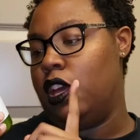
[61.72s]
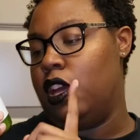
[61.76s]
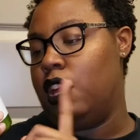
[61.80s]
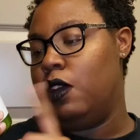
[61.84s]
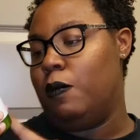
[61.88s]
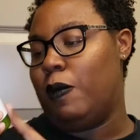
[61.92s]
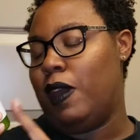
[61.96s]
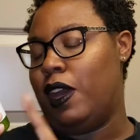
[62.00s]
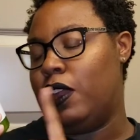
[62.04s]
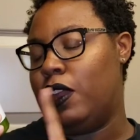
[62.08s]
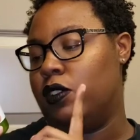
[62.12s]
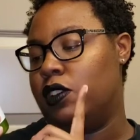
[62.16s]

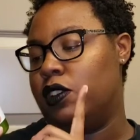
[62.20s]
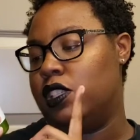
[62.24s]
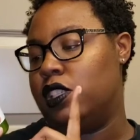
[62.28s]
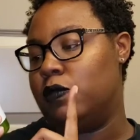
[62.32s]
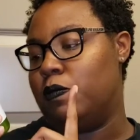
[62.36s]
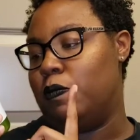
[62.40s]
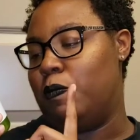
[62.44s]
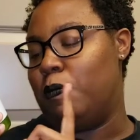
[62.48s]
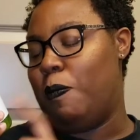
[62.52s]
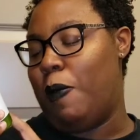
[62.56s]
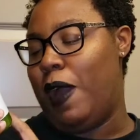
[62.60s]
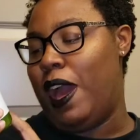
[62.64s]
bottle is
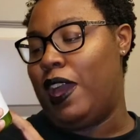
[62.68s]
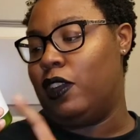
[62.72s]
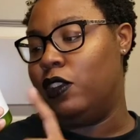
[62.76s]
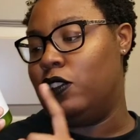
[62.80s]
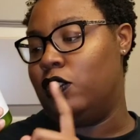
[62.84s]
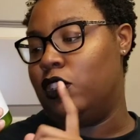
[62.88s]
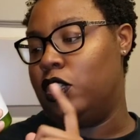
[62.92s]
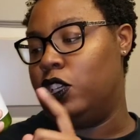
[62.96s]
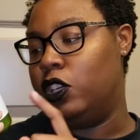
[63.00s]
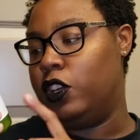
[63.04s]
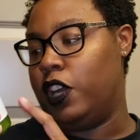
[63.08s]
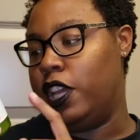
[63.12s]

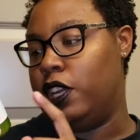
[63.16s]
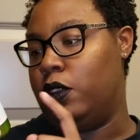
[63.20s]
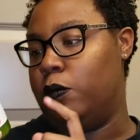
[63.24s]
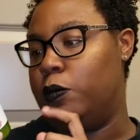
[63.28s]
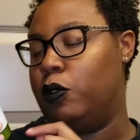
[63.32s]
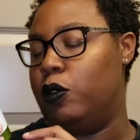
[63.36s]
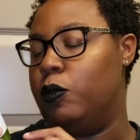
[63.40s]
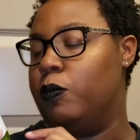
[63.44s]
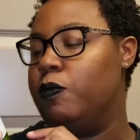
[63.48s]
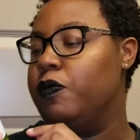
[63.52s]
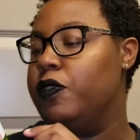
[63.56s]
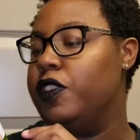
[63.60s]

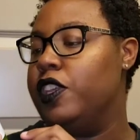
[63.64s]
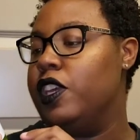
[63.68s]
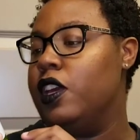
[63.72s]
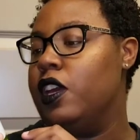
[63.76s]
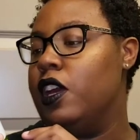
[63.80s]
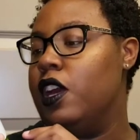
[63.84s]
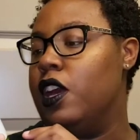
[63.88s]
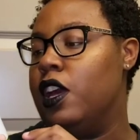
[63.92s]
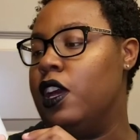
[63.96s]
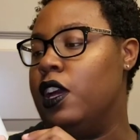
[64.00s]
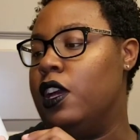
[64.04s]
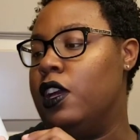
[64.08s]
biodegradable.
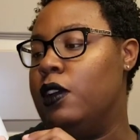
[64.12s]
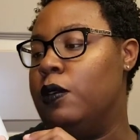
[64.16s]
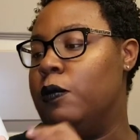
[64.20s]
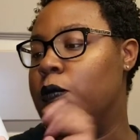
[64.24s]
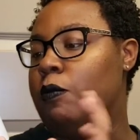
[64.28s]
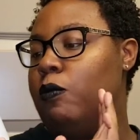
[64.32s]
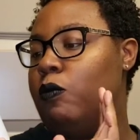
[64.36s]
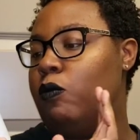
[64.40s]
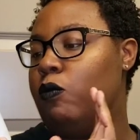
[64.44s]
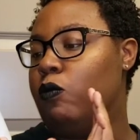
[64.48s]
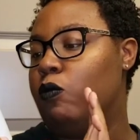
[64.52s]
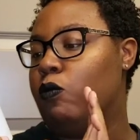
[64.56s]

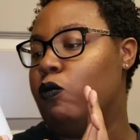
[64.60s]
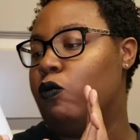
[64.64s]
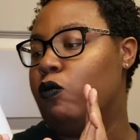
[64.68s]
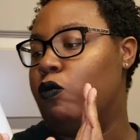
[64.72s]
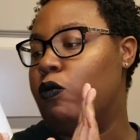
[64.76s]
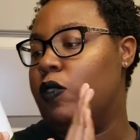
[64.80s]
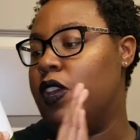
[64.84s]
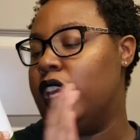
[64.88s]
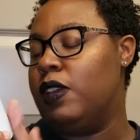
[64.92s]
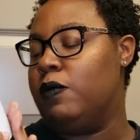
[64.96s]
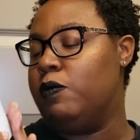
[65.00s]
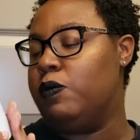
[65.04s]

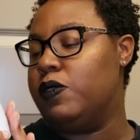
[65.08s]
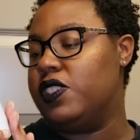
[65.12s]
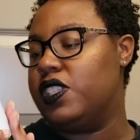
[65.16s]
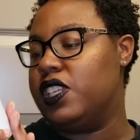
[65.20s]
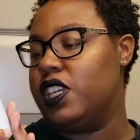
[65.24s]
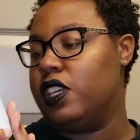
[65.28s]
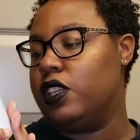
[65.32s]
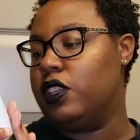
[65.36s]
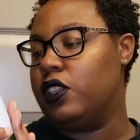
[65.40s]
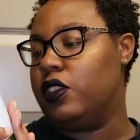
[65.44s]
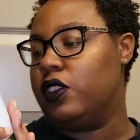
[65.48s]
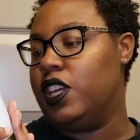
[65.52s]
In
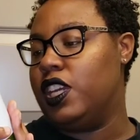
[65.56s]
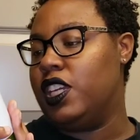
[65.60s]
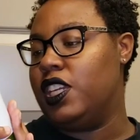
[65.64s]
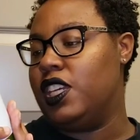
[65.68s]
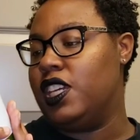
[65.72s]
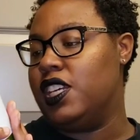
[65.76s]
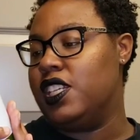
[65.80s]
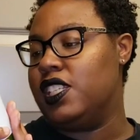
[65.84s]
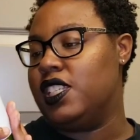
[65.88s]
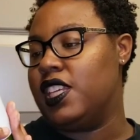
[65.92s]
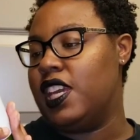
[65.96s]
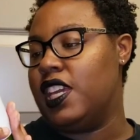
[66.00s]
particular, it
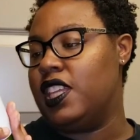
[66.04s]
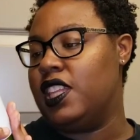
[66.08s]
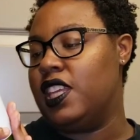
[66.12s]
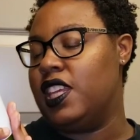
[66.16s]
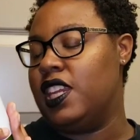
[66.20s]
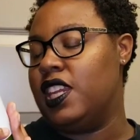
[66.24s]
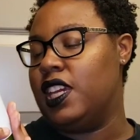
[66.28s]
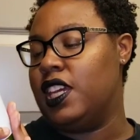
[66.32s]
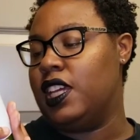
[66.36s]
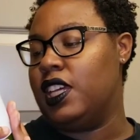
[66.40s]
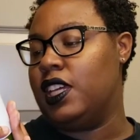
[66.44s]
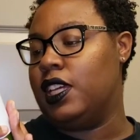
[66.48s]
does say that
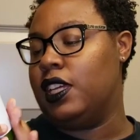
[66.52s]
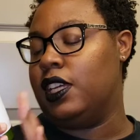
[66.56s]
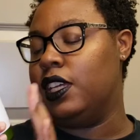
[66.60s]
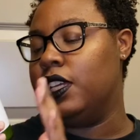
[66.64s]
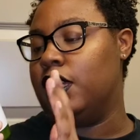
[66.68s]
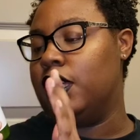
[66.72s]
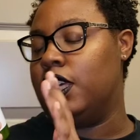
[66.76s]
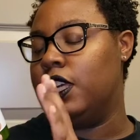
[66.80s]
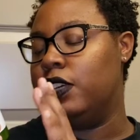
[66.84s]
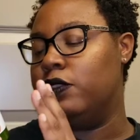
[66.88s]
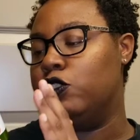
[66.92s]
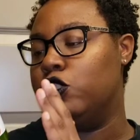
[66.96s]
it
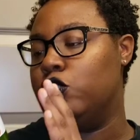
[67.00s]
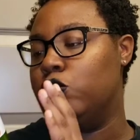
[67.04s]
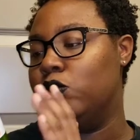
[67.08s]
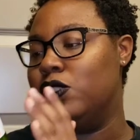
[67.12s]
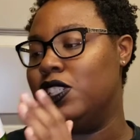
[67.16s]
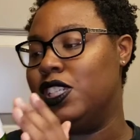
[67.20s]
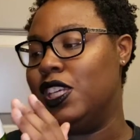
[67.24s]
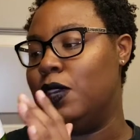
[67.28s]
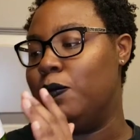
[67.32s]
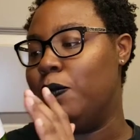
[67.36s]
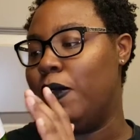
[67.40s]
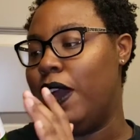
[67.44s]
gives you
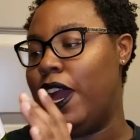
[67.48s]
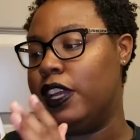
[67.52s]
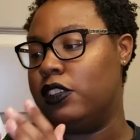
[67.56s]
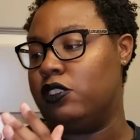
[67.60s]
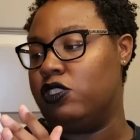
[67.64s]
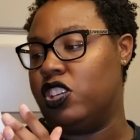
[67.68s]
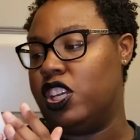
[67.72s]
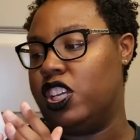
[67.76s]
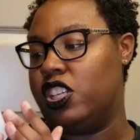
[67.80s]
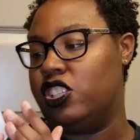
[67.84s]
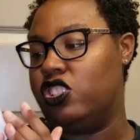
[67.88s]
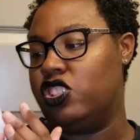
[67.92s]
deep
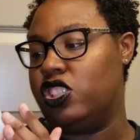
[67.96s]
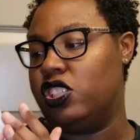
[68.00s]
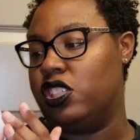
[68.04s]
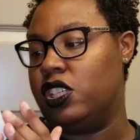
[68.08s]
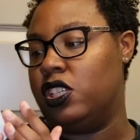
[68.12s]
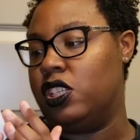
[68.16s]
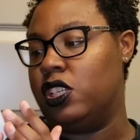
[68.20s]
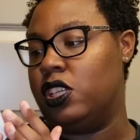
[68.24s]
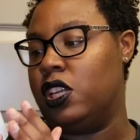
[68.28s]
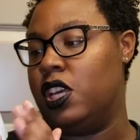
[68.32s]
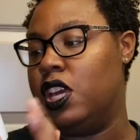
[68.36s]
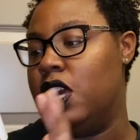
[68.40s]

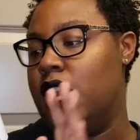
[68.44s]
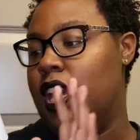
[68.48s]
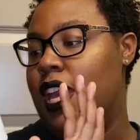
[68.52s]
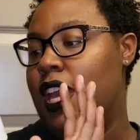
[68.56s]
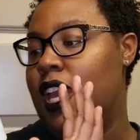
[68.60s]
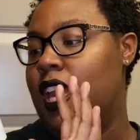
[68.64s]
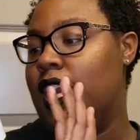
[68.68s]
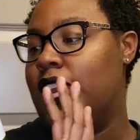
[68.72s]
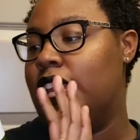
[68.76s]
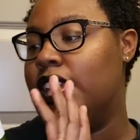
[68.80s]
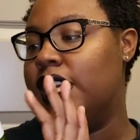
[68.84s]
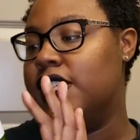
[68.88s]
hydration,
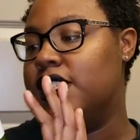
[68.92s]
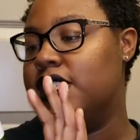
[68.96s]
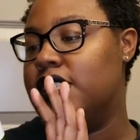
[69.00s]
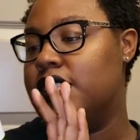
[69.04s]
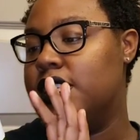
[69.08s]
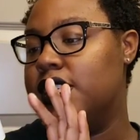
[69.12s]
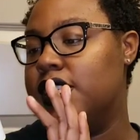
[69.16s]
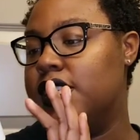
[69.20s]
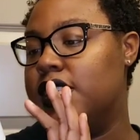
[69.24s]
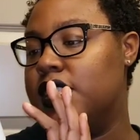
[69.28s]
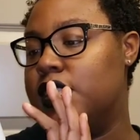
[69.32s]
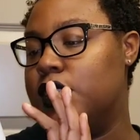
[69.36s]

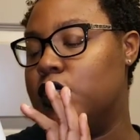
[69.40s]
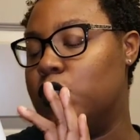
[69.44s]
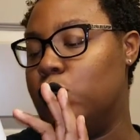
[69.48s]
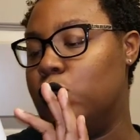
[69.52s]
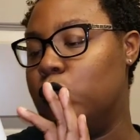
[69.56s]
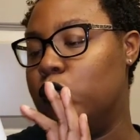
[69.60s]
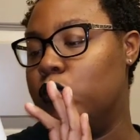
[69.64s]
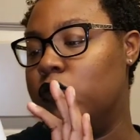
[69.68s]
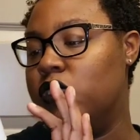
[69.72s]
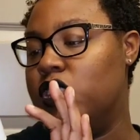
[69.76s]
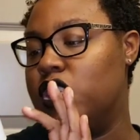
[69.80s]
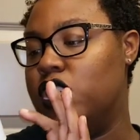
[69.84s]
instantly
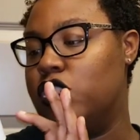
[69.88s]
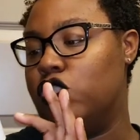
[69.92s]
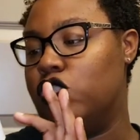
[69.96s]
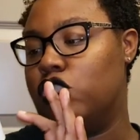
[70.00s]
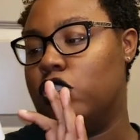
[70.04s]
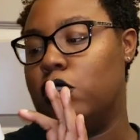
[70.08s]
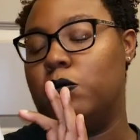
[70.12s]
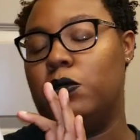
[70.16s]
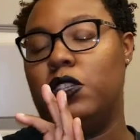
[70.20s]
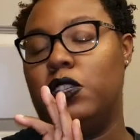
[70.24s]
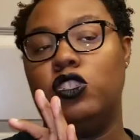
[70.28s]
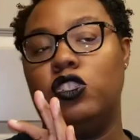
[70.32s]
soothes
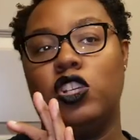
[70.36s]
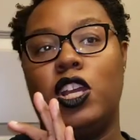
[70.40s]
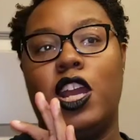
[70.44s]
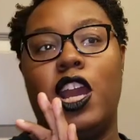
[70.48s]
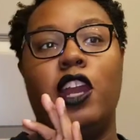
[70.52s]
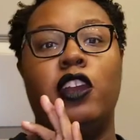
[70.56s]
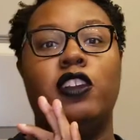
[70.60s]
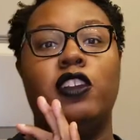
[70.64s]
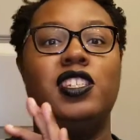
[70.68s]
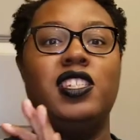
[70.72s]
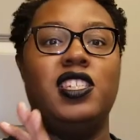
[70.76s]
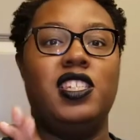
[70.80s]
extremely dry
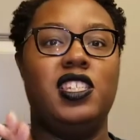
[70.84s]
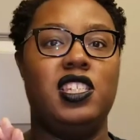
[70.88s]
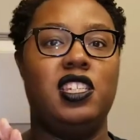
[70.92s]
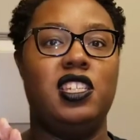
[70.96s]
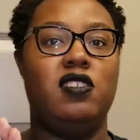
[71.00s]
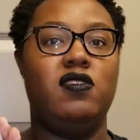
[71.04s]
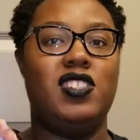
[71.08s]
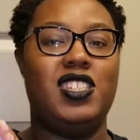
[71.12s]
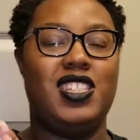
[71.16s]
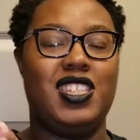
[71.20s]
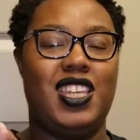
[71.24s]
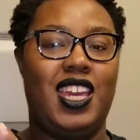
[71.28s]
or
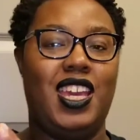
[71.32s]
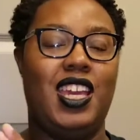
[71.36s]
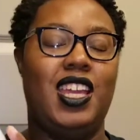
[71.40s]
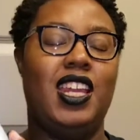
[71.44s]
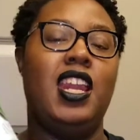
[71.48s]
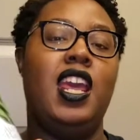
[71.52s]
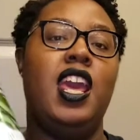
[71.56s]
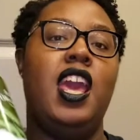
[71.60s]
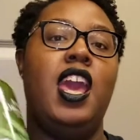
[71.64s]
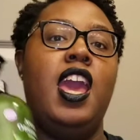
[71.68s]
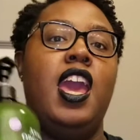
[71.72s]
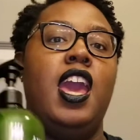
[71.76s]
sensitive skin.
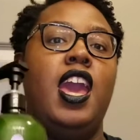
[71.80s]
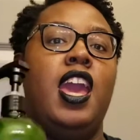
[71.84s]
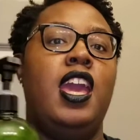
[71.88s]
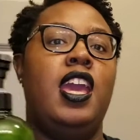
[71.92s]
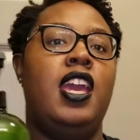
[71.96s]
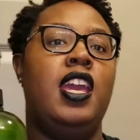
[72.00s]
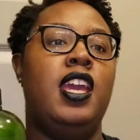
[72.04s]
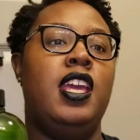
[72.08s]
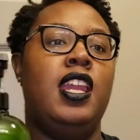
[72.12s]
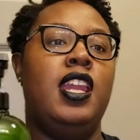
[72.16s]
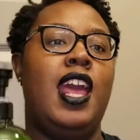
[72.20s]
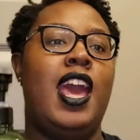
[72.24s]

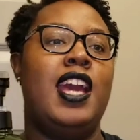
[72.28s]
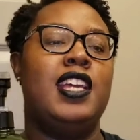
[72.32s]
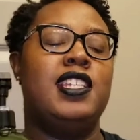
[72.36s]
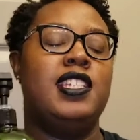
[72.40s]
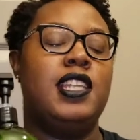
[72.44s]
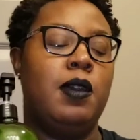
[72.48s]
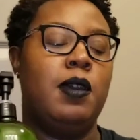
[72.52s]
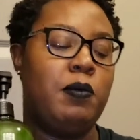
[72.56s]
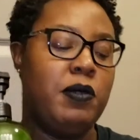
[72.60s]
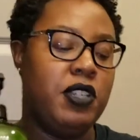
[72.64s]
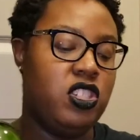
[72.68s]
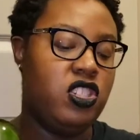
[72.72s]
And as I
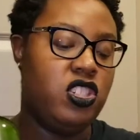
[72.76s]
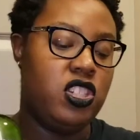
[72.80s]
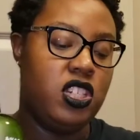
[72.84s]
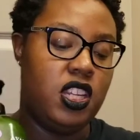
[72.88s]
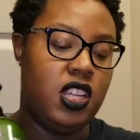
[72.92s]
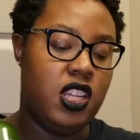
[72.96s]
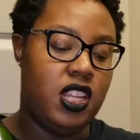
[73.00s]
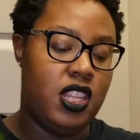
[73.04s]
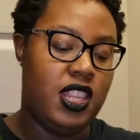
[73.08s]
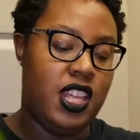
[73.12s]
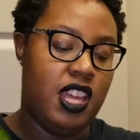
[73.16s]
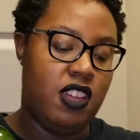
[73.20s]
mentioned
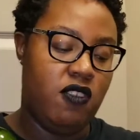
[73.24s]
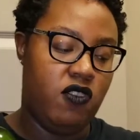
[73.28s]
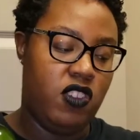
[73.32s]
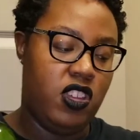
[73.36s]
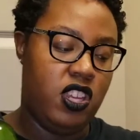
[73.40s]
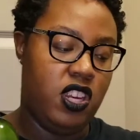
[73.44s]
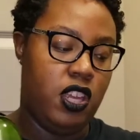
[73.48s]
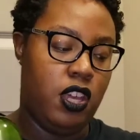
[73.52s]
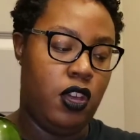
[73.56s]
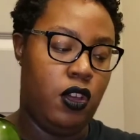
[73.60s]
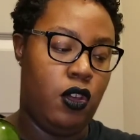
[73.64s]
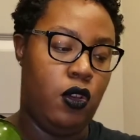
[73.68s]
in that
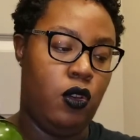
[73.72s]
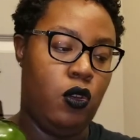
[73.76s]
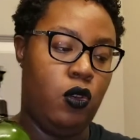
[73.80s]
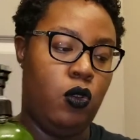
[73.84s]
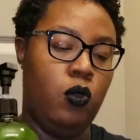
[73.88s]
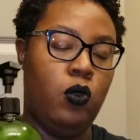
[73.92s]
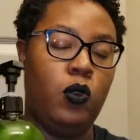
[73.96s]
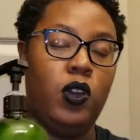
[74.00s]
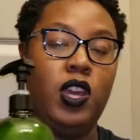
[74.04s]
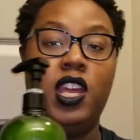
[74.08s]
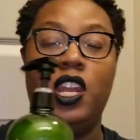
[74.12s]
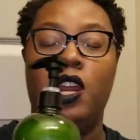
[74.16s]

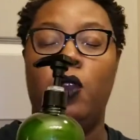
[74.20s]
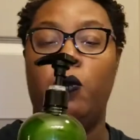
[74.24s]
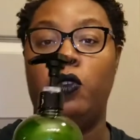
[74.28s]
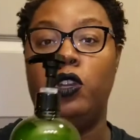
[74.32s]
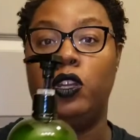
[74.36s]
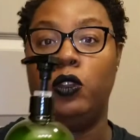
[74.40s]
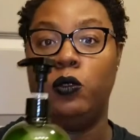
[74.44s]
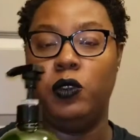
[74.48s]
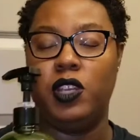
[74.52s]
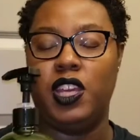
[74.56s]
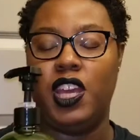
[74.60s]
video, and I want to